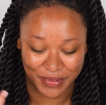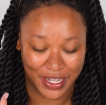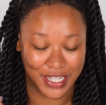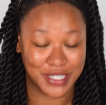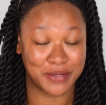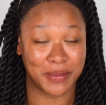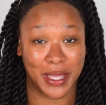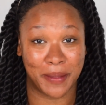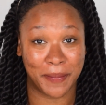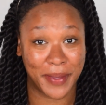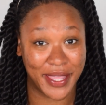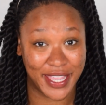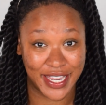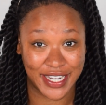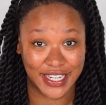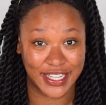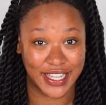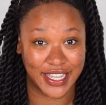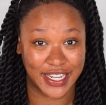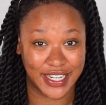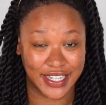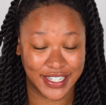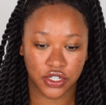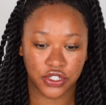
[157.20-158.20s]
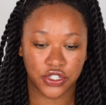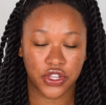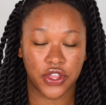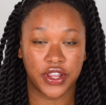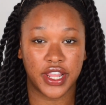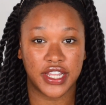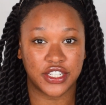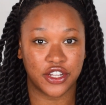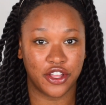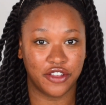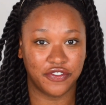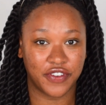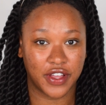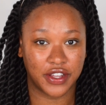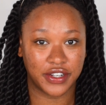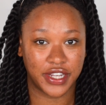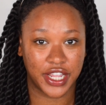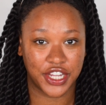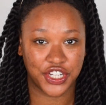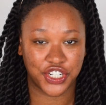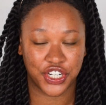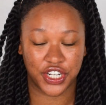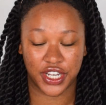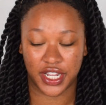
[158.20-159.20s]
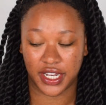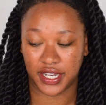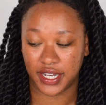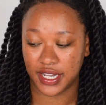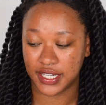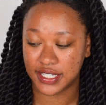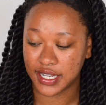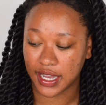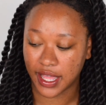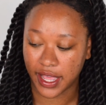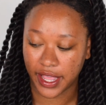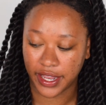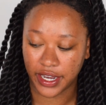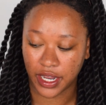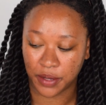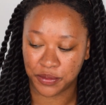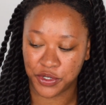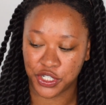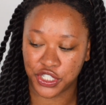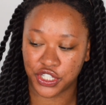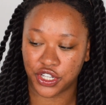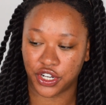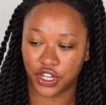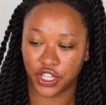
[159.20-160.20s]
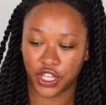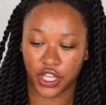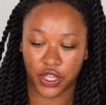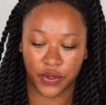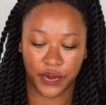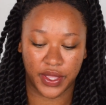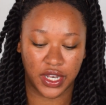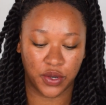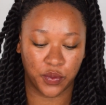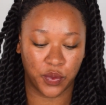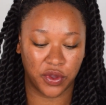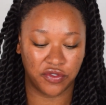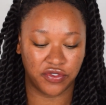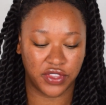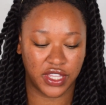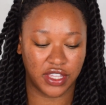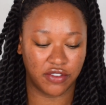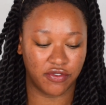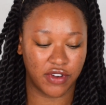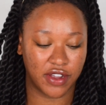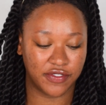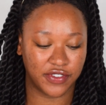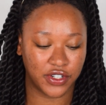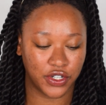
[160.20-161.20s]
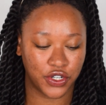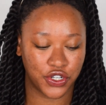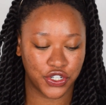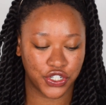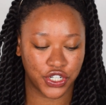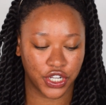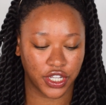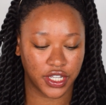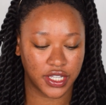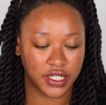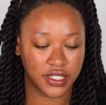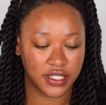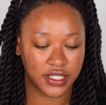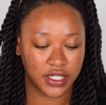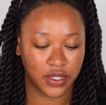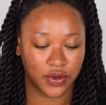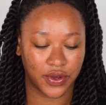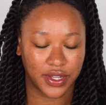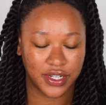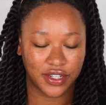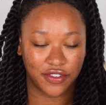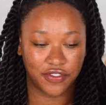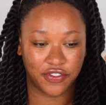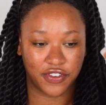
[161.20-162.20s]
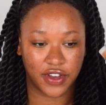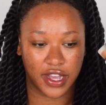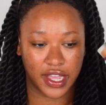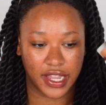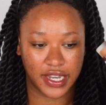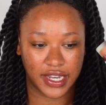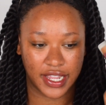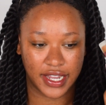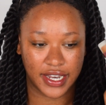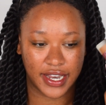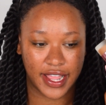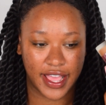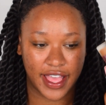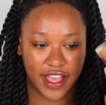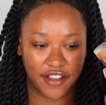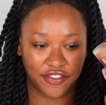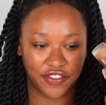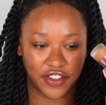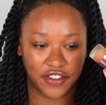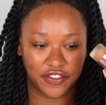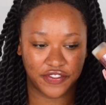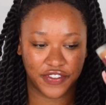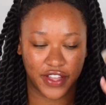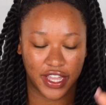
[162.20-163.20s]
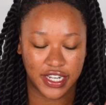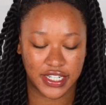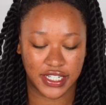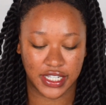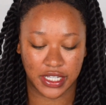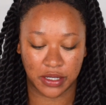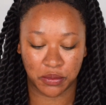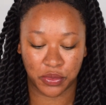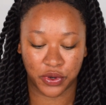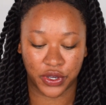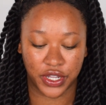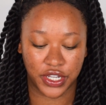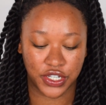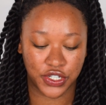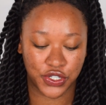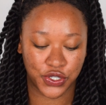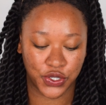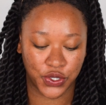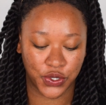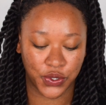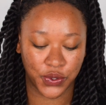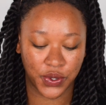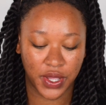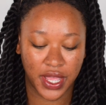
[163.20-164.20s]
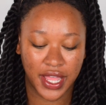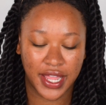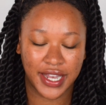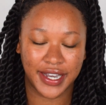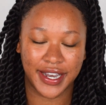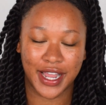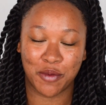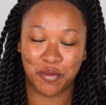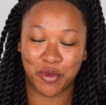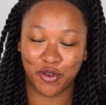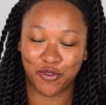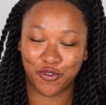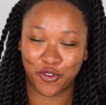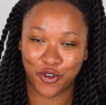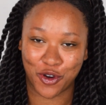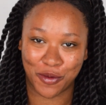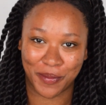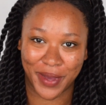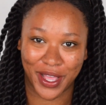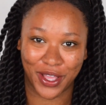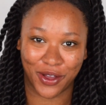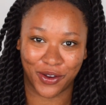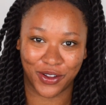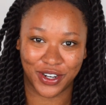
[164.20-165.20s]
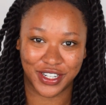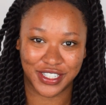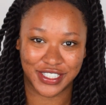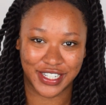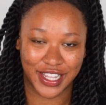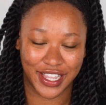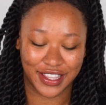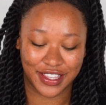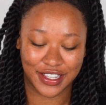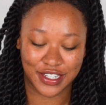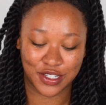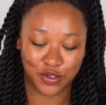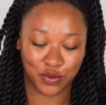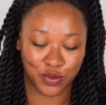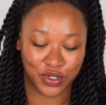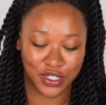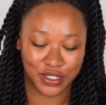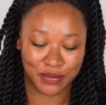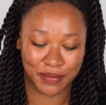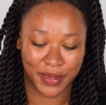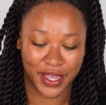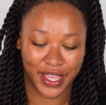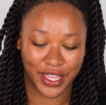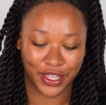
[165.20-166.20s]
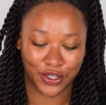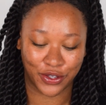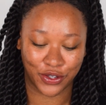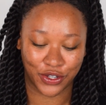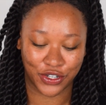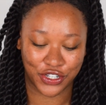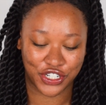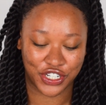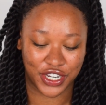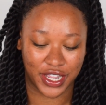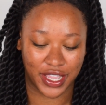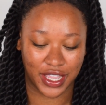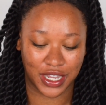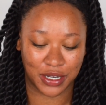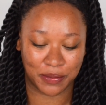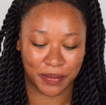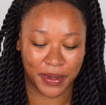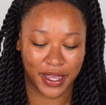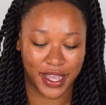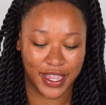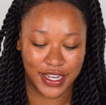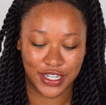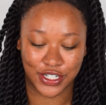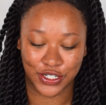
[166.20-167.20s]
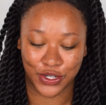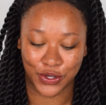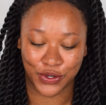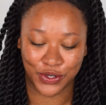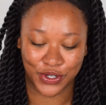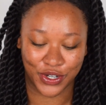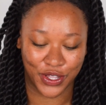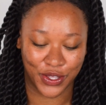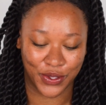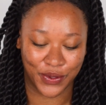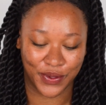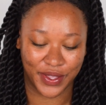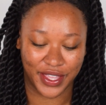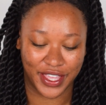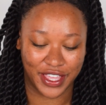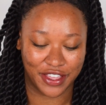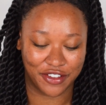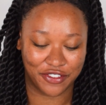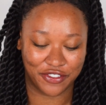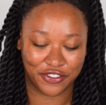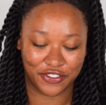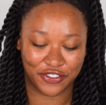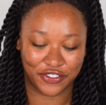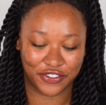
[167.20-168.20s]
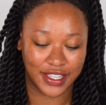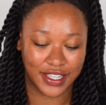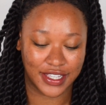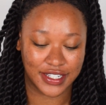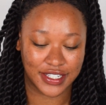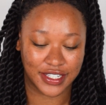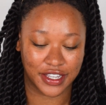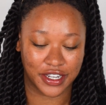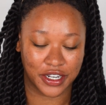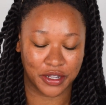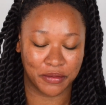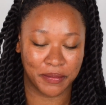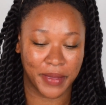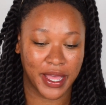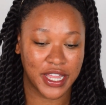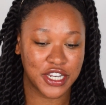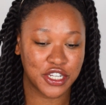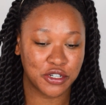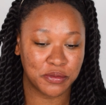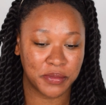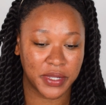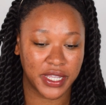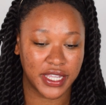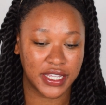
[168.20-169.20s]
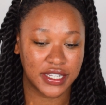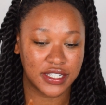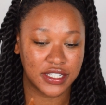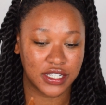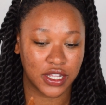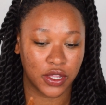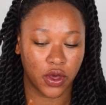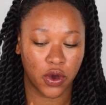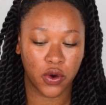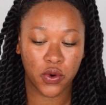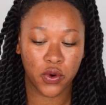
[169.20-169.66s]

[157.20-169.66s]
that's my opinion. So there's no foundation in this line. I'm just gonna go in with the Revolution Conceal and Define in F 13.2 now before my holiday this was my good shade but I don't know if it's gonna match me so